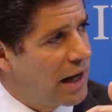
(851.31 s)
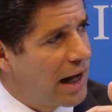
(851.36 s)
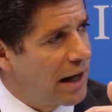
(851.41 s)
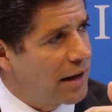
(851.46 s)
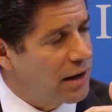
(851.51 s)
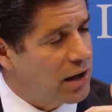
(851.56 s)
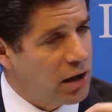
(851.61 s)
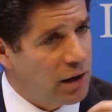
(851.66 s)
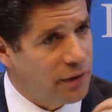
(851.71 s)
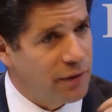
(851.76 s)

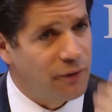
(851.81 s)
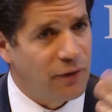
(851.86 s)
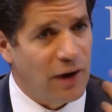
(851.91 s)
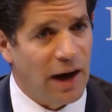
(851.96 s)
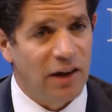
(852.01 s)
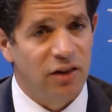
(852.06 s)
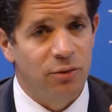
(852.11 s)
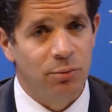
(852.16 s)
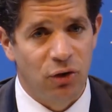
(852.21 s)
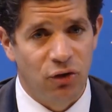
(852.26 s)
the
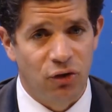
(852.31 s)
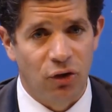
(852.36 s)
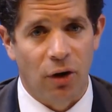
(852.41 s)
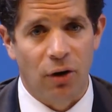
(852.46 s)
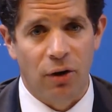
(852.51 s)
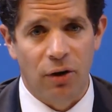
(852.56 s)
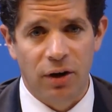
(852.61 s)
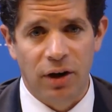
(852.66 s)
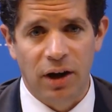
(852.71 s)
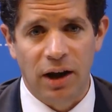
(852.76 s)
vast
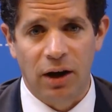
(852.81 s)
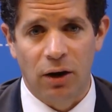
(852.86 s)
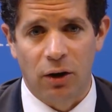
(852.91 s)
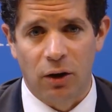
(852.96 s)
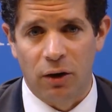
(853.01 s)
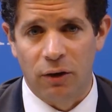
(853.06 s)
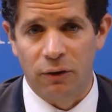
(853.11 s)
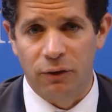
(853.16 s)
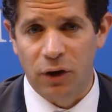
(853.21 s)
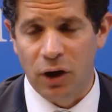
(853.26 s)
majority
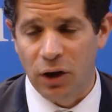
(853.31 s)
of,